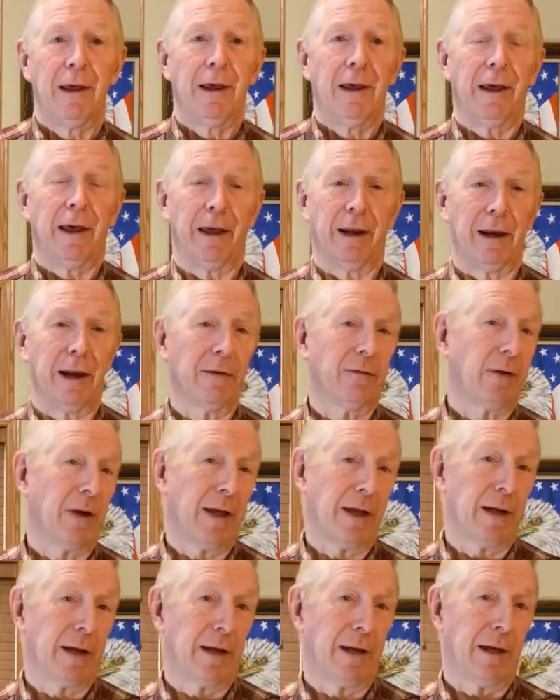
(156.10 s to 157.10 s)
and never
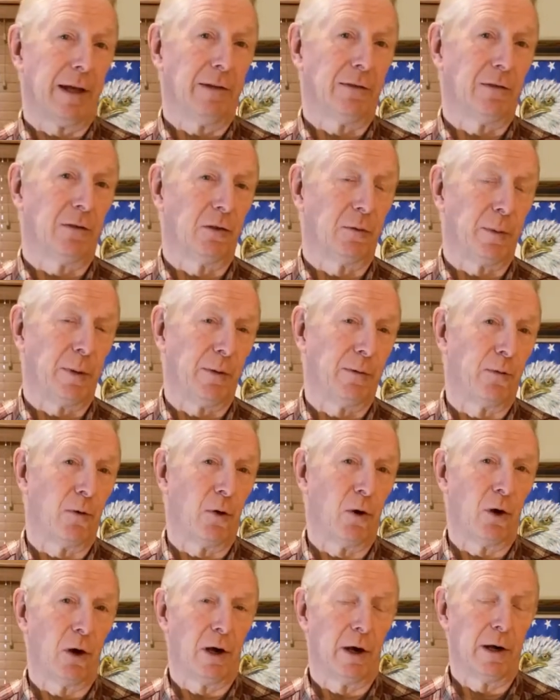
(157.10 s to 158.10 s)
had a license
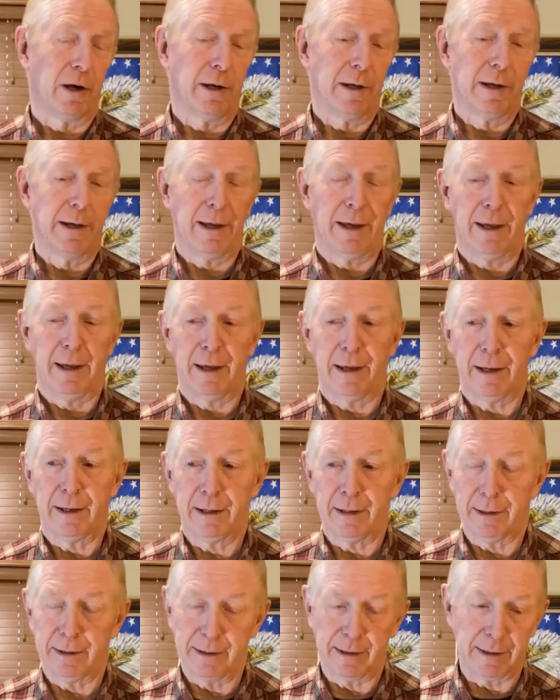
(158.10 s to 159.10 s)
before
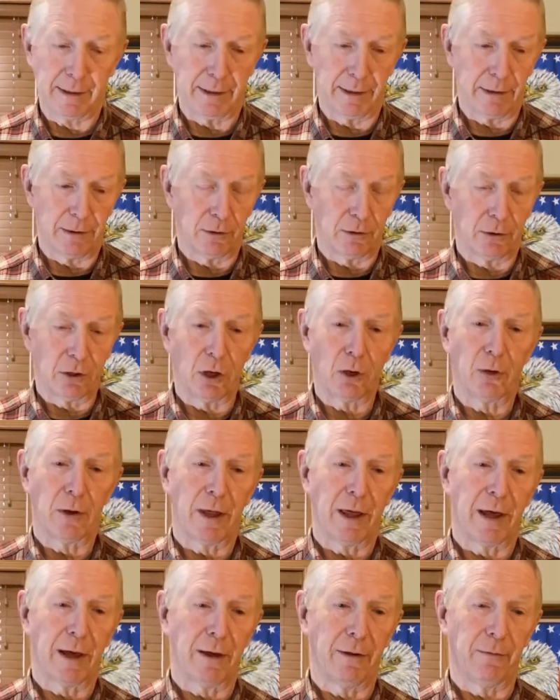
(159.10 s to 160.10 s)
and uh, you don't
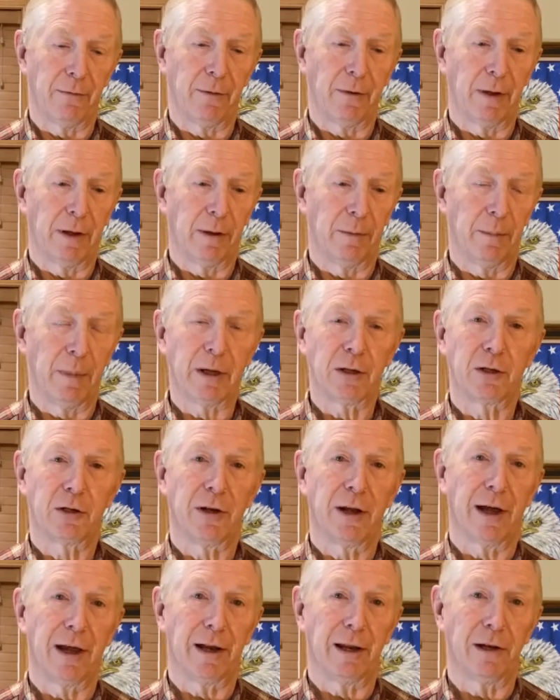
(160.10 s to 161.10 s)
have uh, much
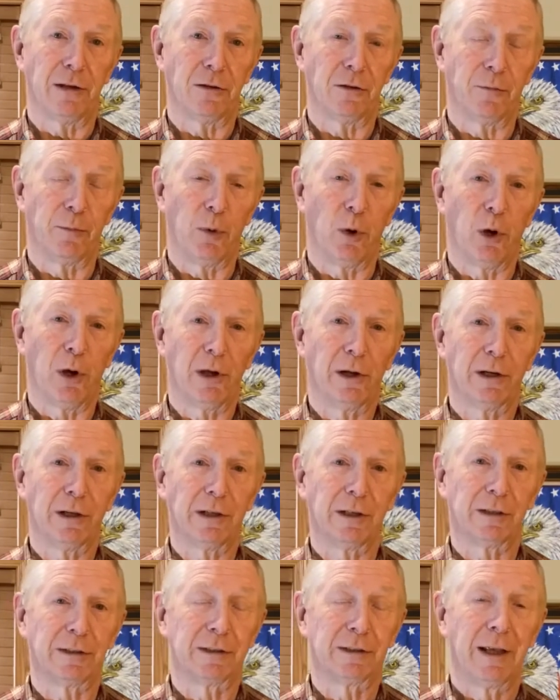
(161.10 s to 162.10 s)
knowledge of
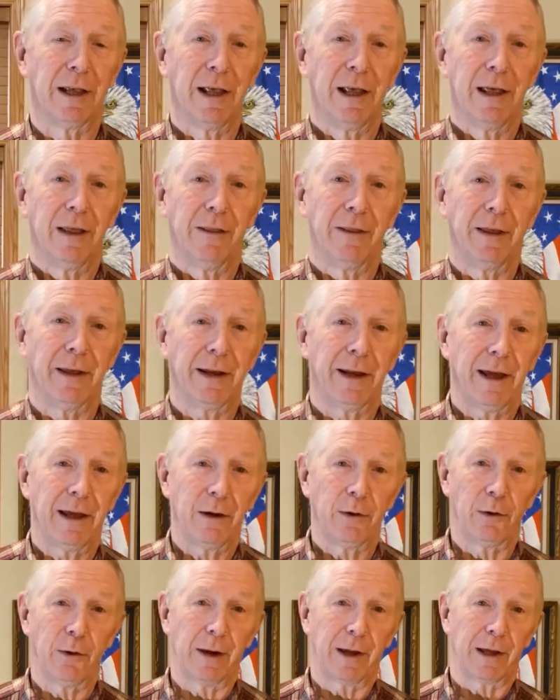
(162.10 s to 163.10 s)
boilers, then
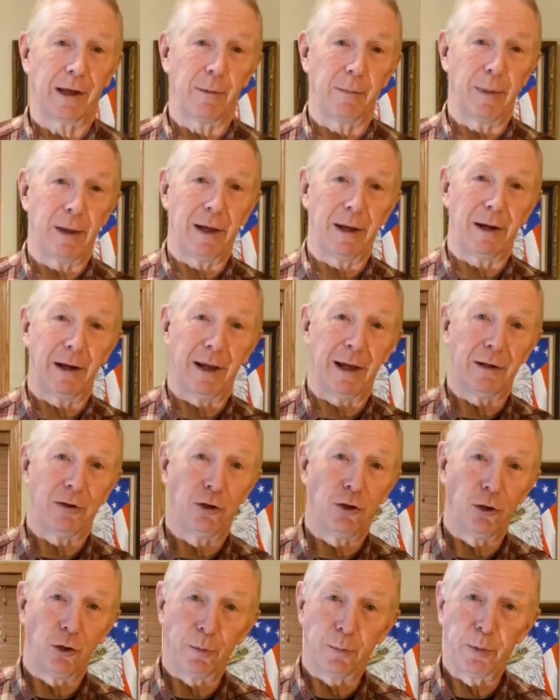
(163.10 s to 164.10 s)
I'd recommend
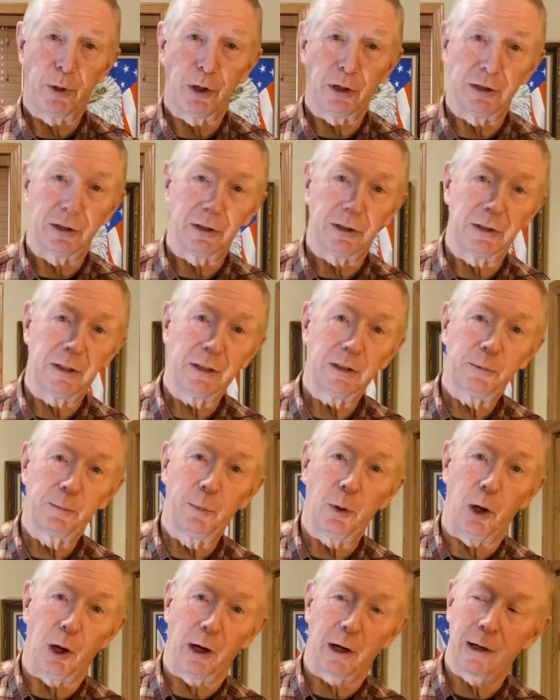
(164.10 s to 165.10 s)
that you purchase this
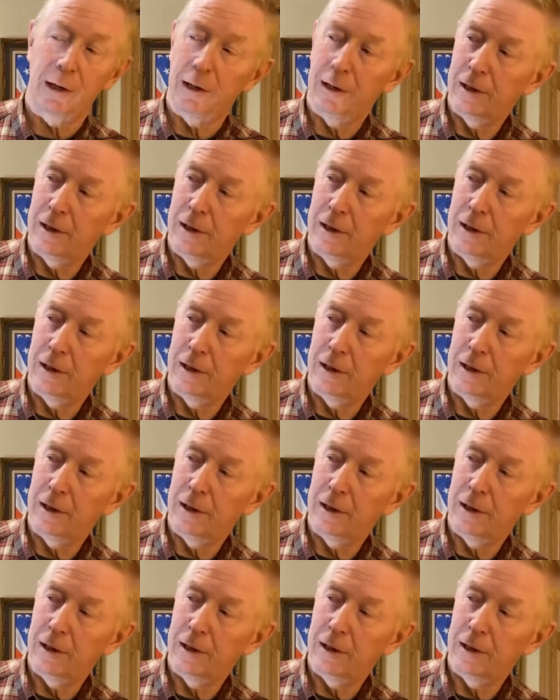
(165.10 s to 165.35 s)
book,